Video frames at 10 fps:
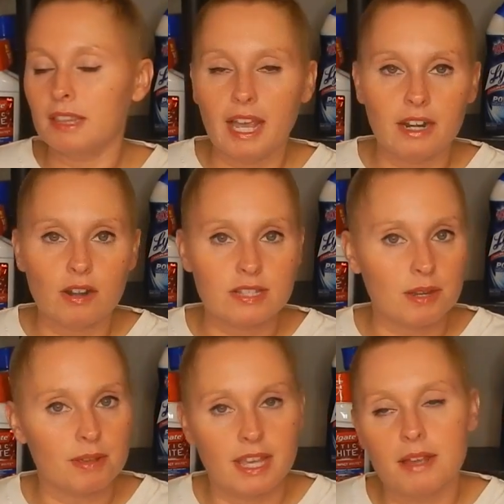liners
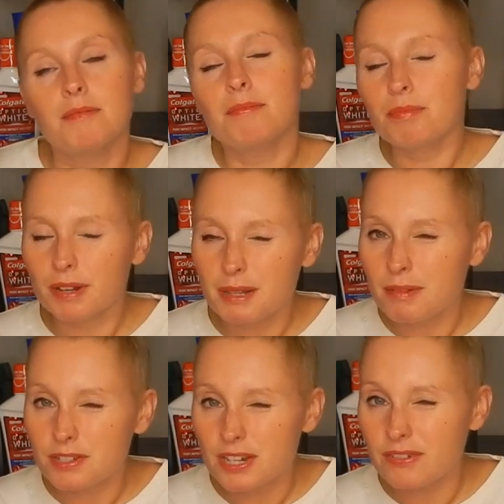that we get pretty
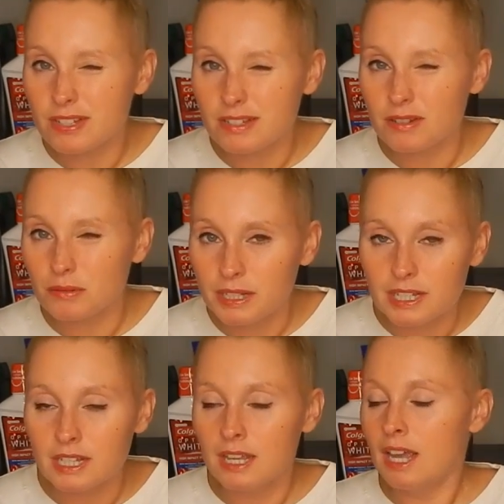much every single
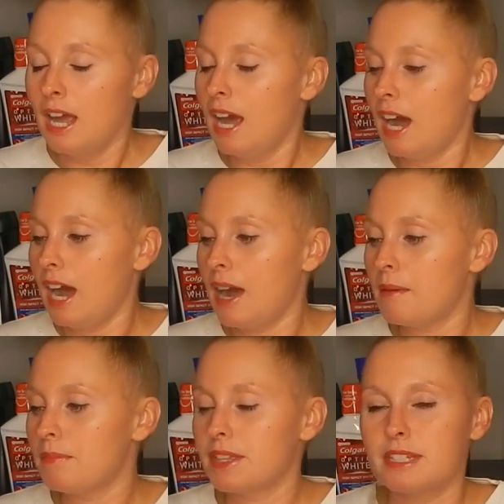week.
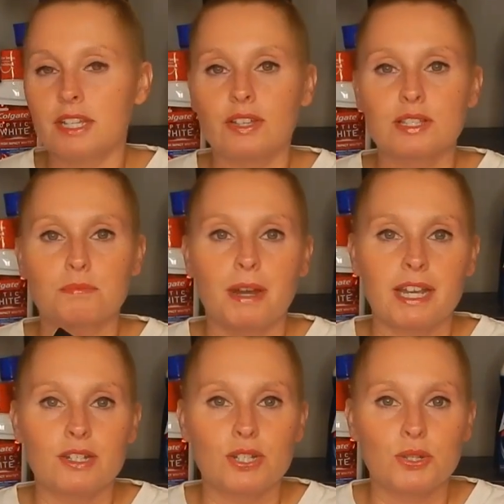The deal is
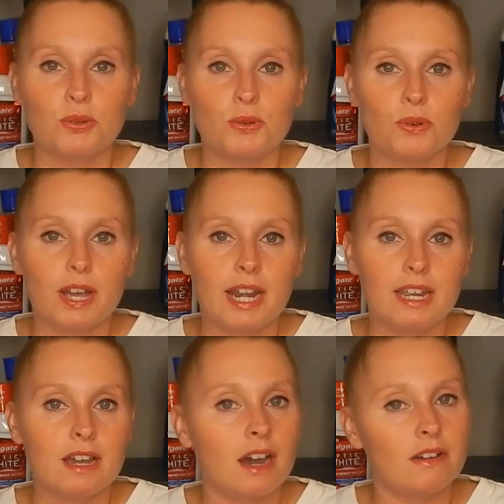buy two of
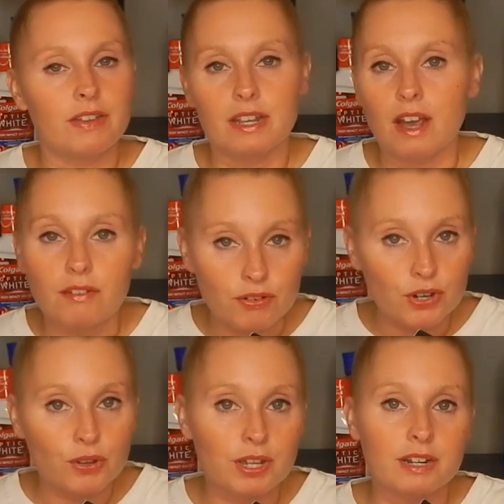any
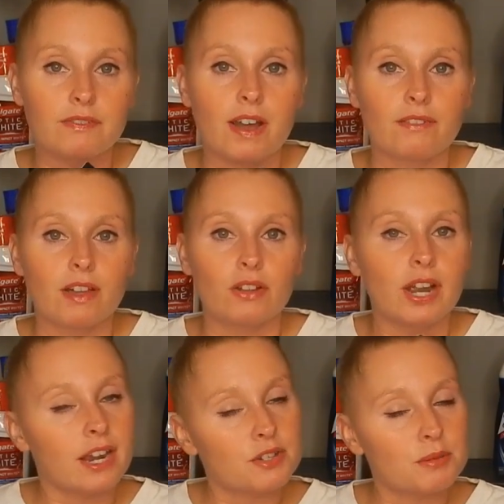CoverGirl, get a
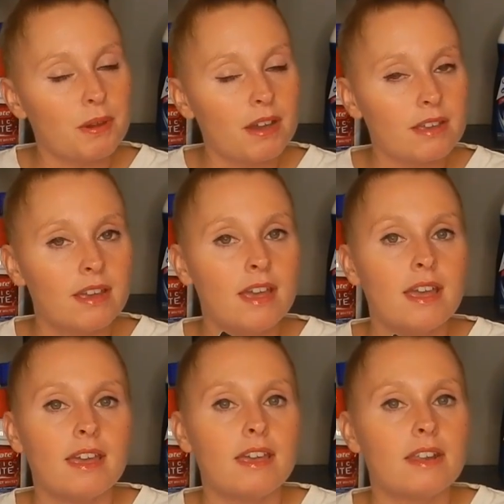$5 extra buck.
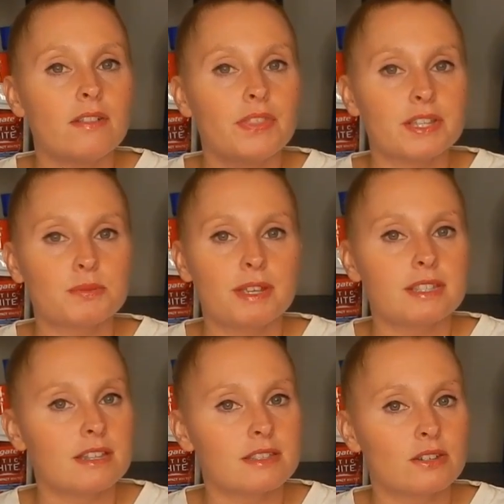In this
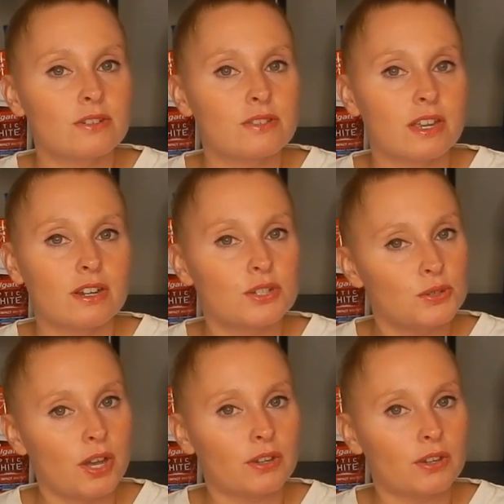week's inserts, they're $2